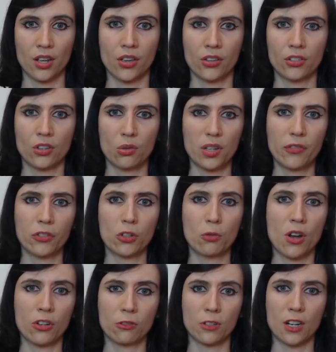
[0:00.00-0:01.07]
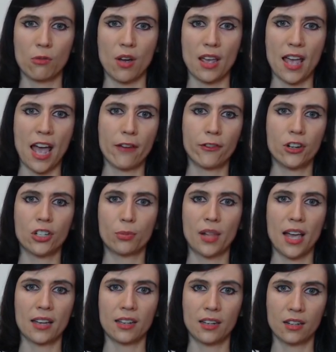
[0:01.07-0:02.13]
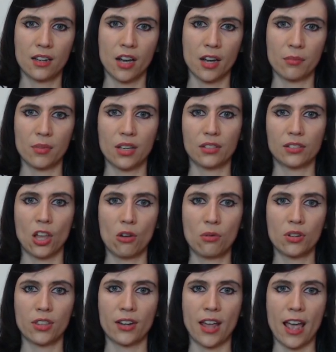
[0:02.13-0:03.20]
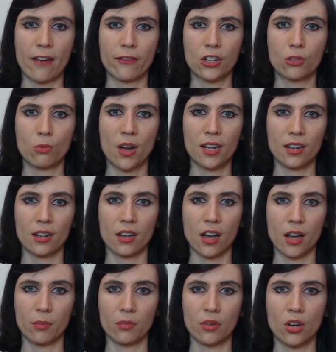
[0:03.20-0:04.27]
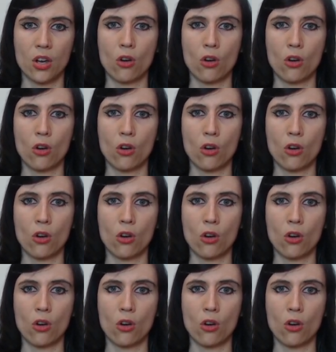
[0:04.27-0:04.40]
So if you're wondering why average black income is lower than average white income,